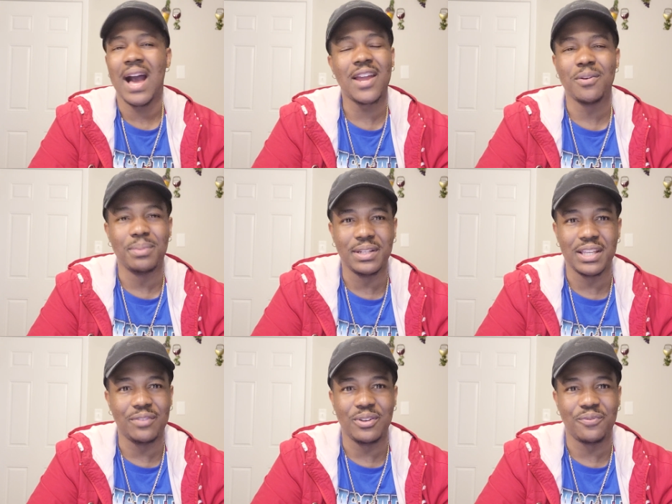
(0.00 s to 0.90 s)
I don't
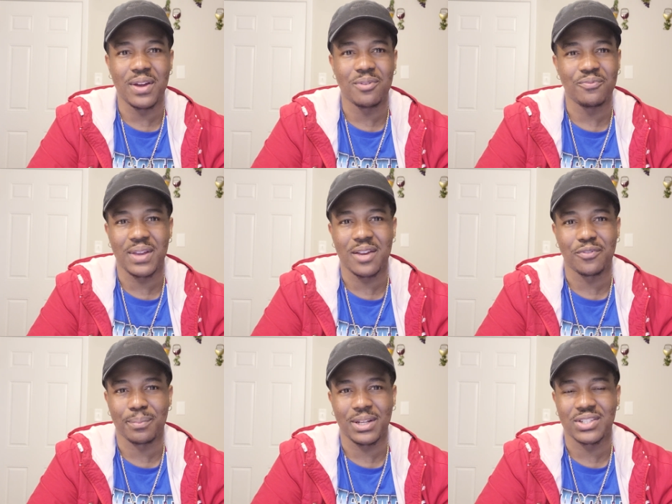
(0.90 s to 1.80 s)
believe he fed him fake
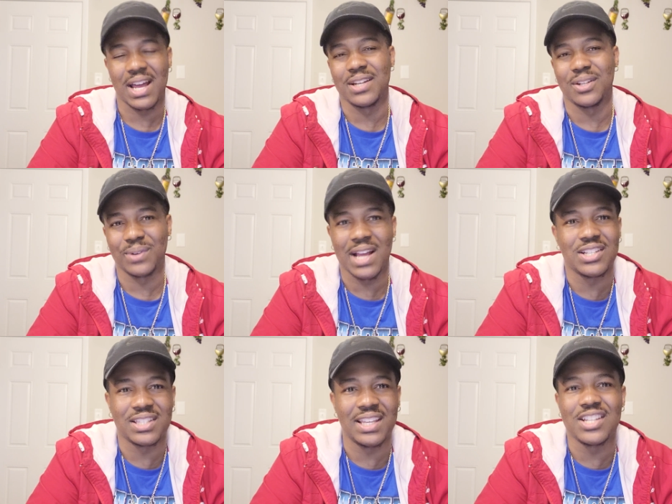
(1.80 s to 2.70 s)
information. I don't. I
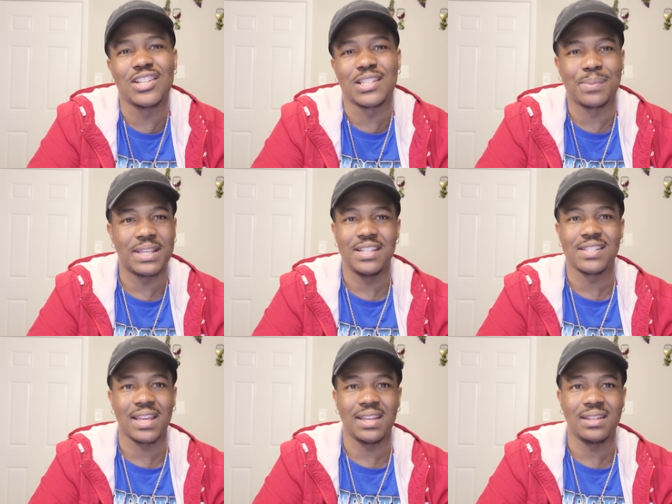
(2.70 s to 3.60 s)
just think it's just something he's
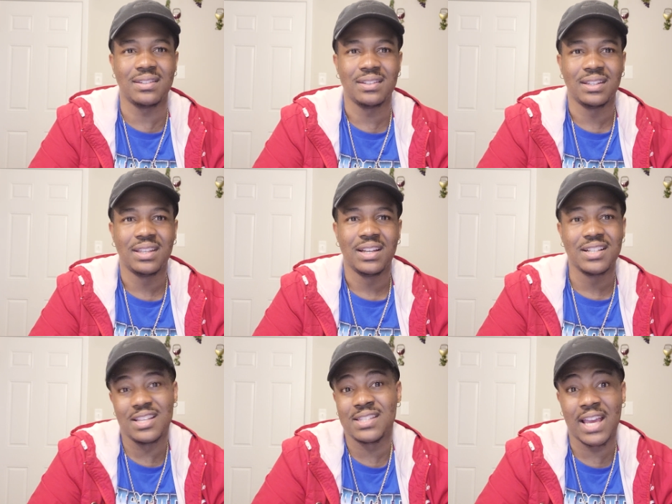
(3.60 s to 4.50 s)
saying
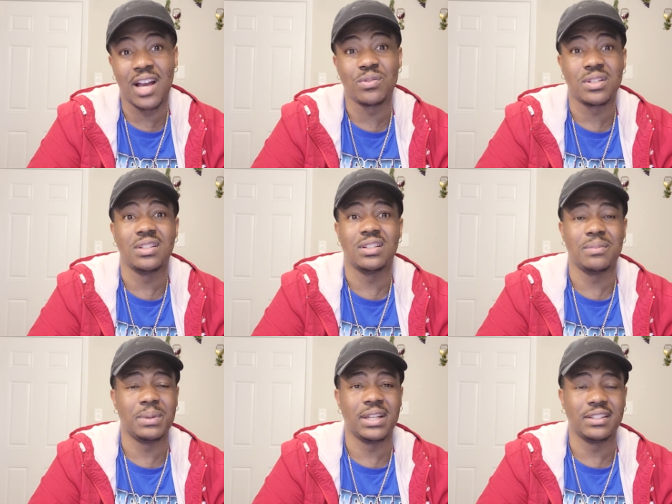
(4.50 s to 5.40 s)
because it sounds good,
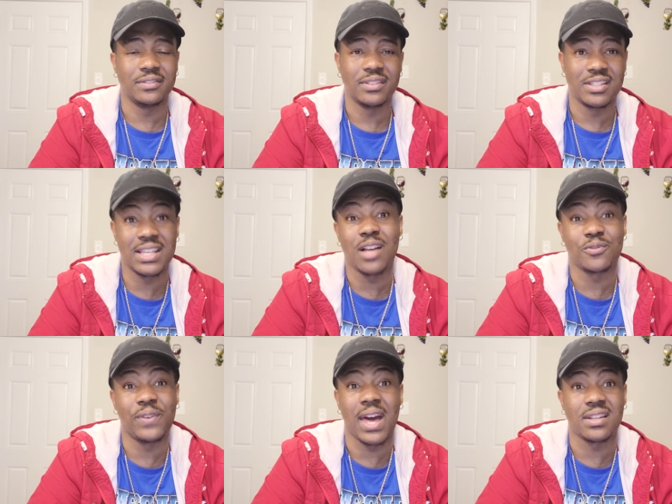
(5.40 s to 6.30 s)
but it sounds
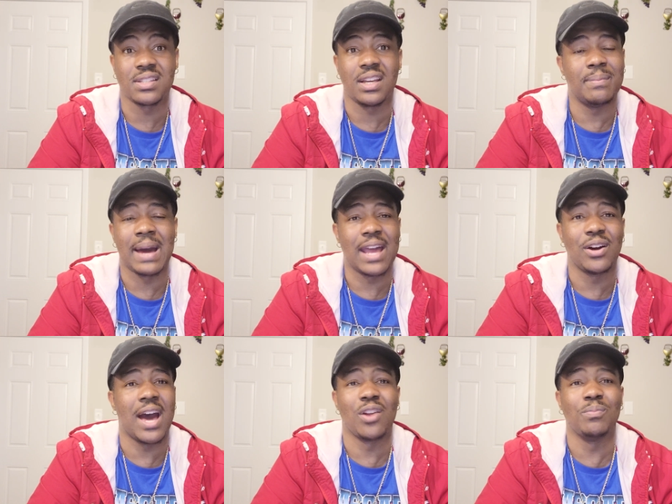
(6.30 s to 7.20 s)
fly to say. But I
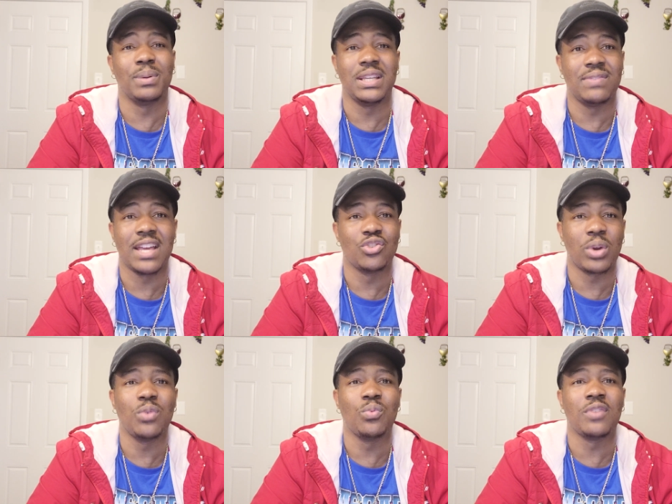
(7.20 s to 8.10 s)
don't. I don't believe that
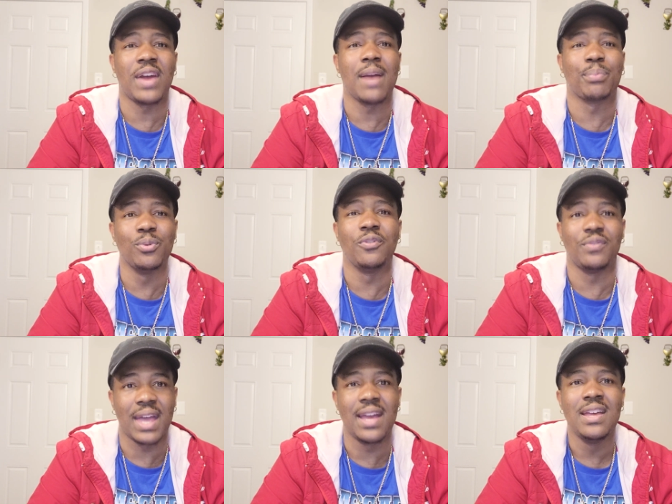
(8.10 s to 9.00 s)
Drake would have had proof of
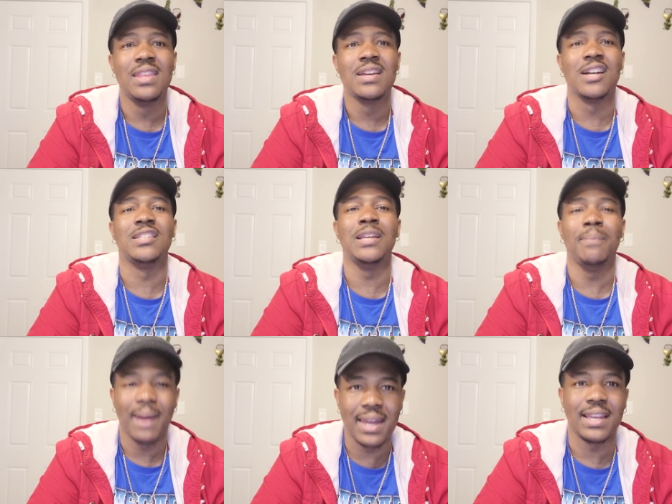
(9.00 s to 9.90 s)
that because he
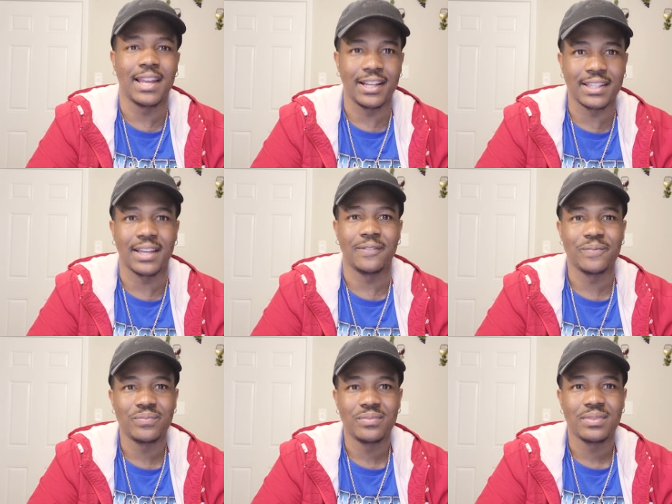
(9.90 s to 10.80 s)
petty like that.
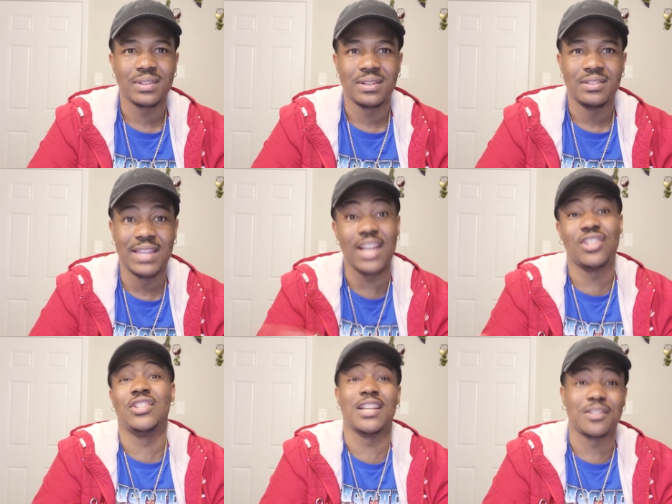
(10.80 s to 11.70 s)

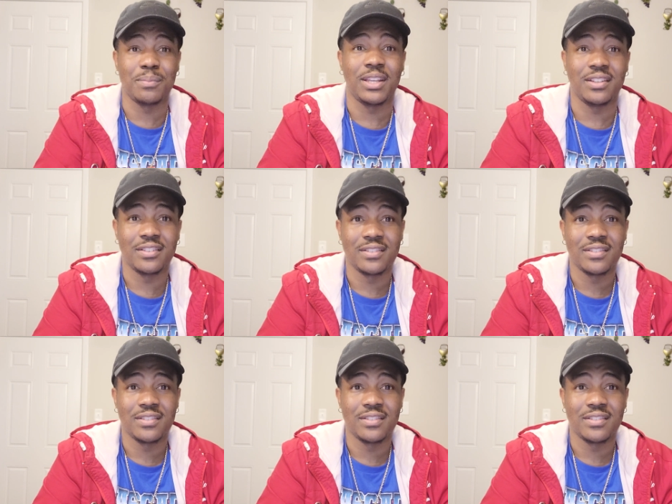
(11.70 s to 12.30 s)
That's just me.